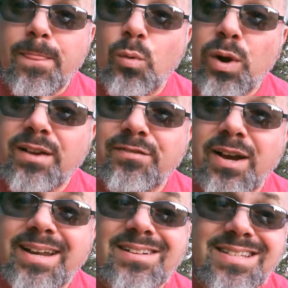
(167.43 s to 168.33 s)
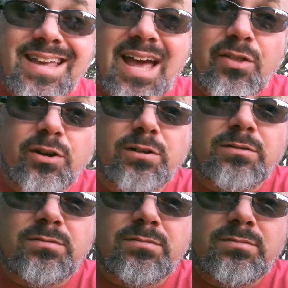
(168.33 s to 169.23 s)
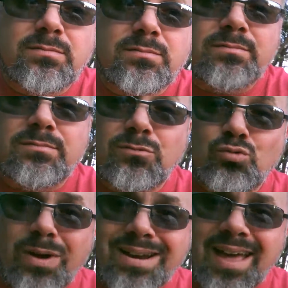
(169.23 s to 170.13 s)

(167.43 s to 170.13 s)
We're going to find out together. Right